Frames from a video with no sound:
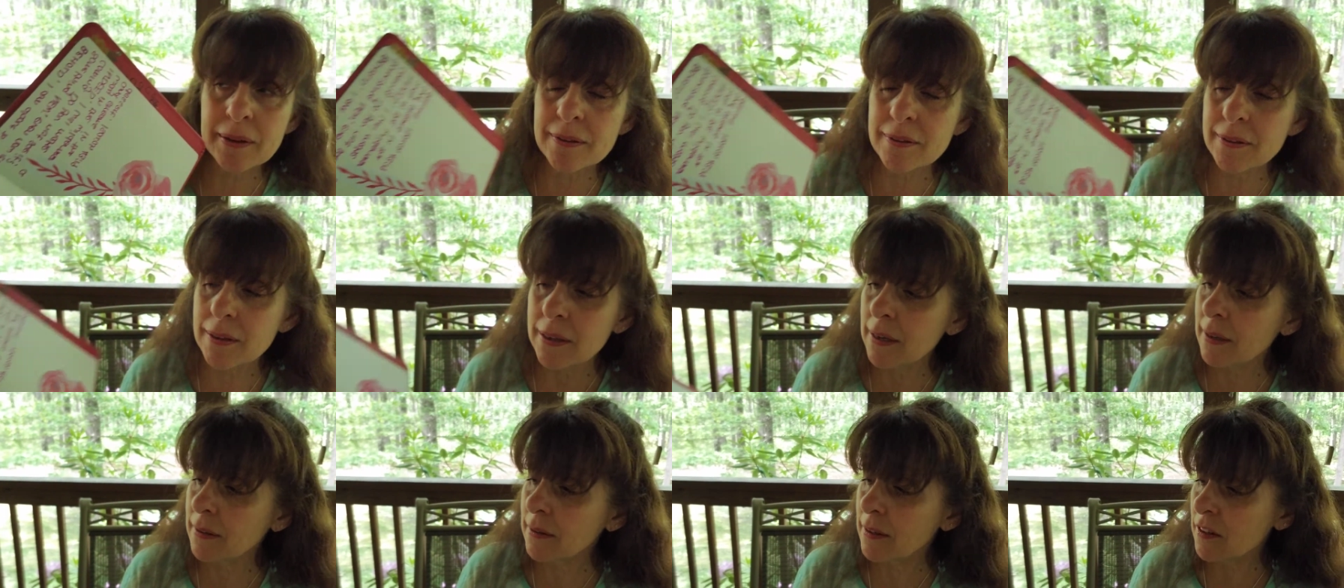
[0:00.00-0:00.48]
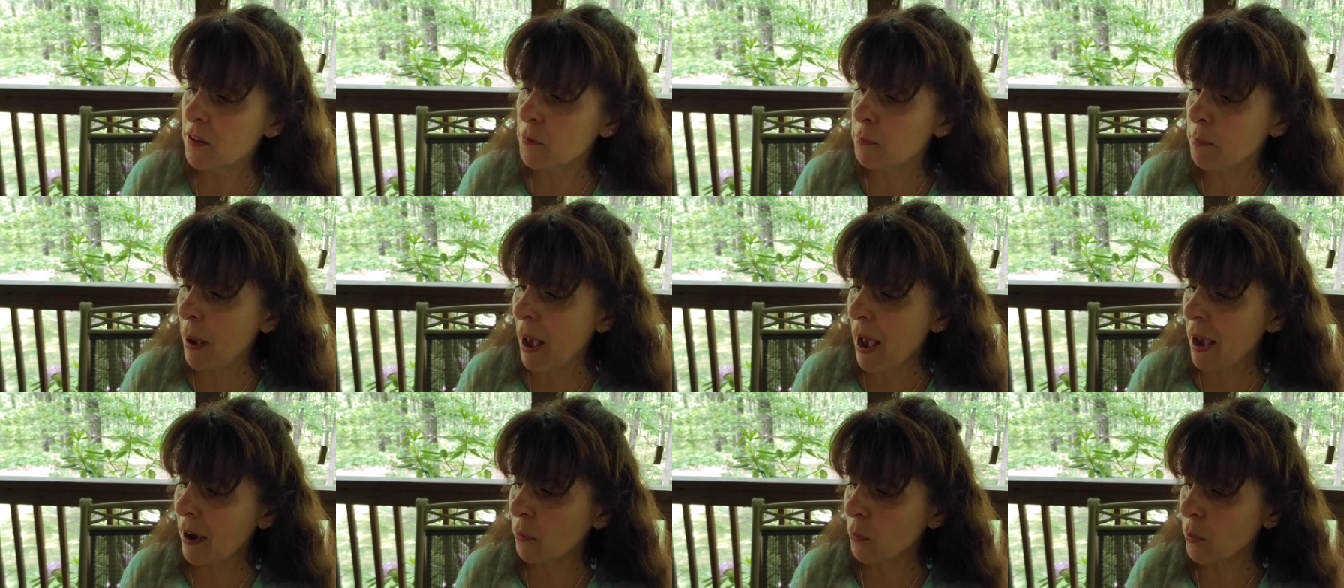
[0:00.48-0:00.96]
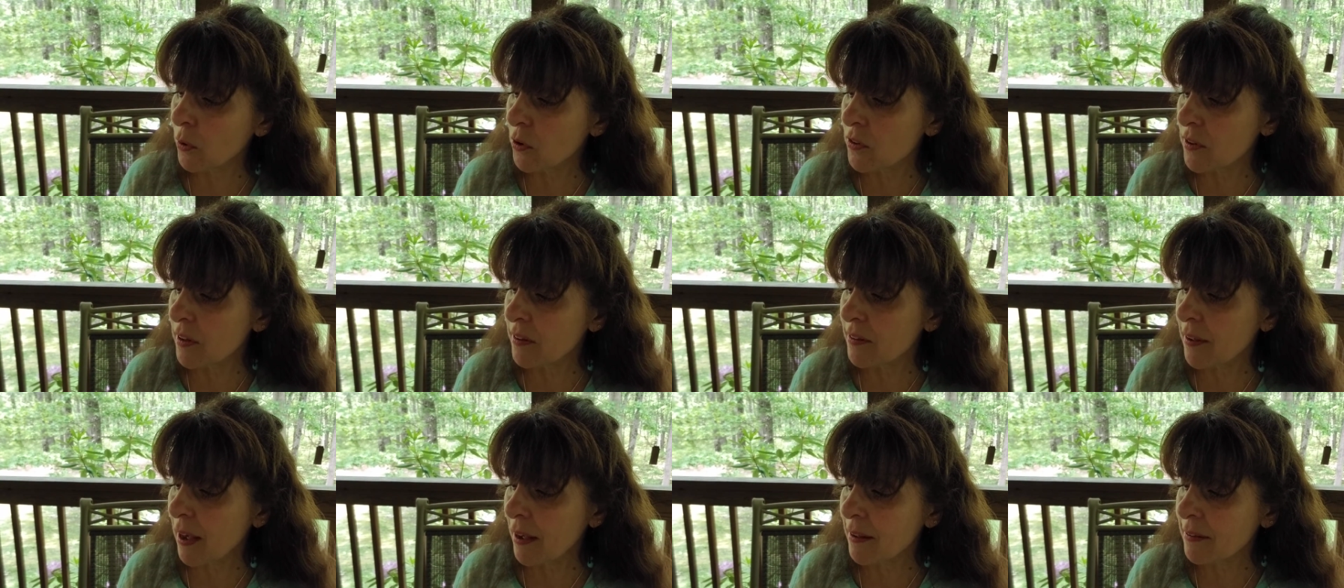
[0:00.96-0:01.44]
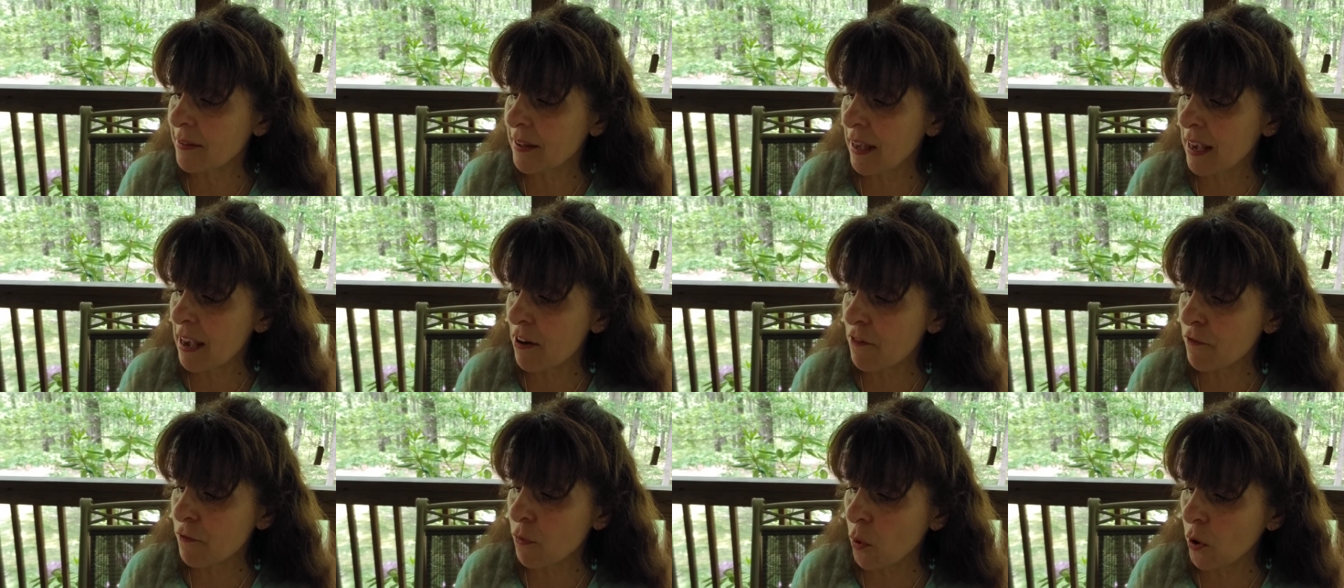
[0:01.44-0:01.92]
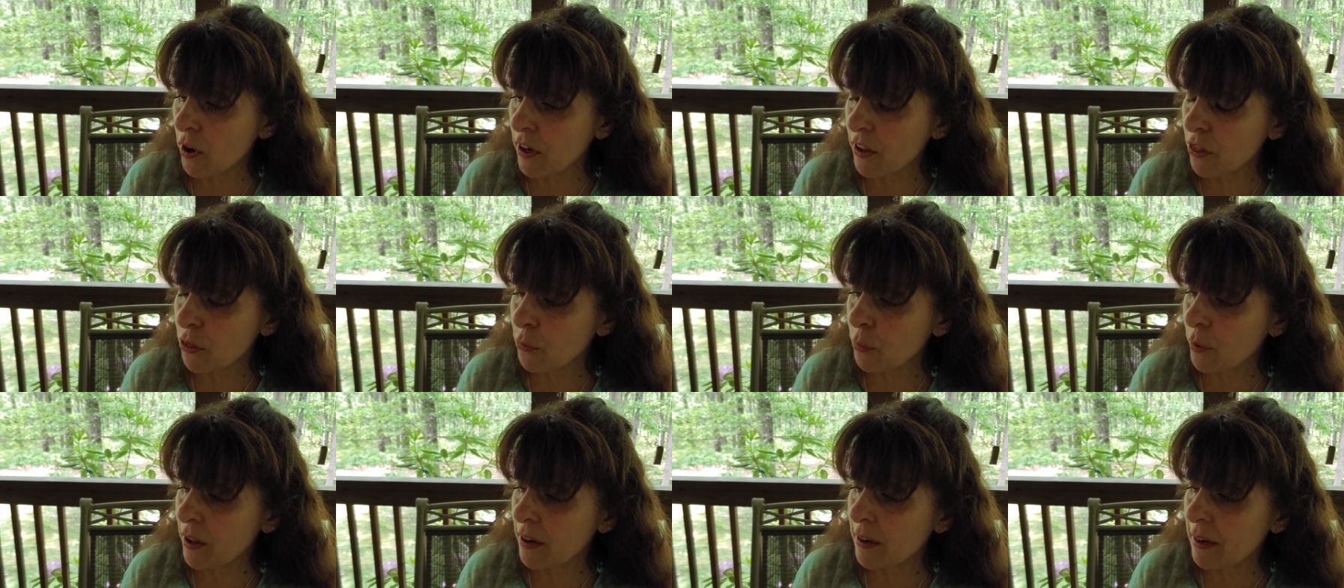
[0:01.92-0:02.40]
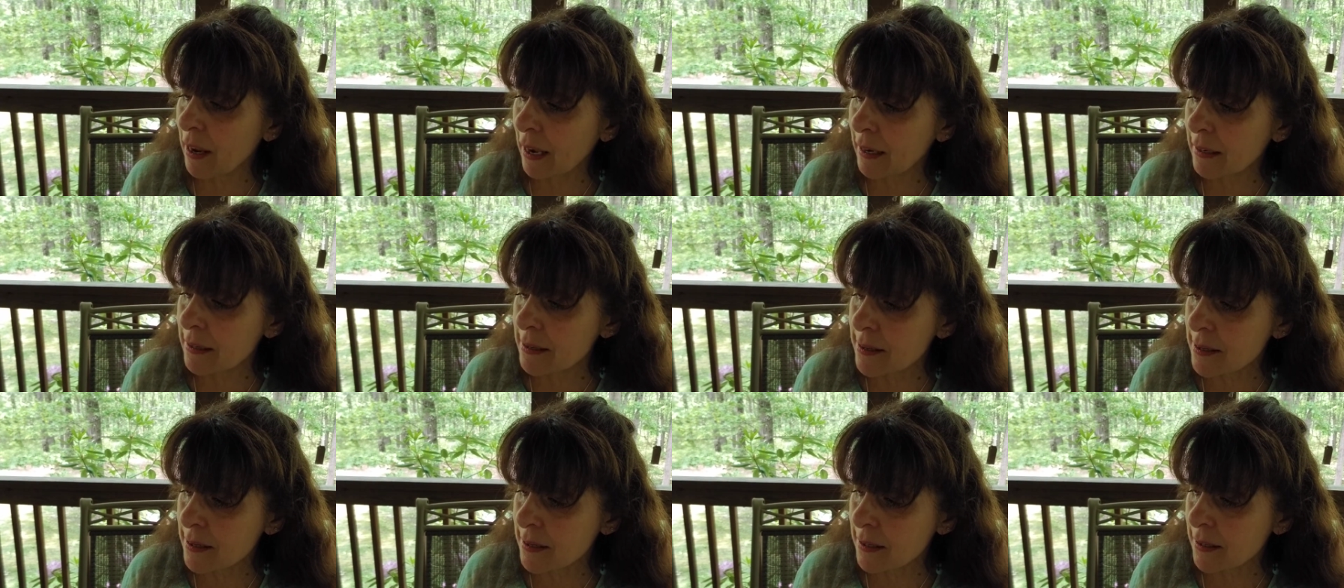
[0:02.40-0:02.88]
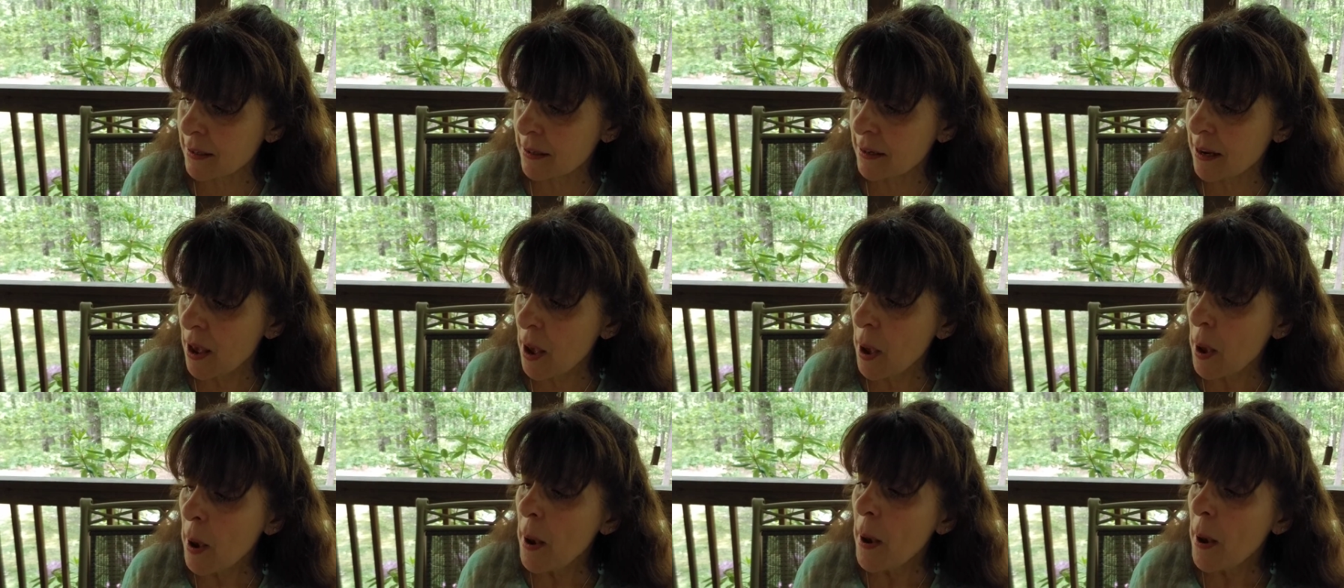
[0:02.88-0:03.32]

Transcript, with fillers: seeing this backwards. It's Isaiah 43 19.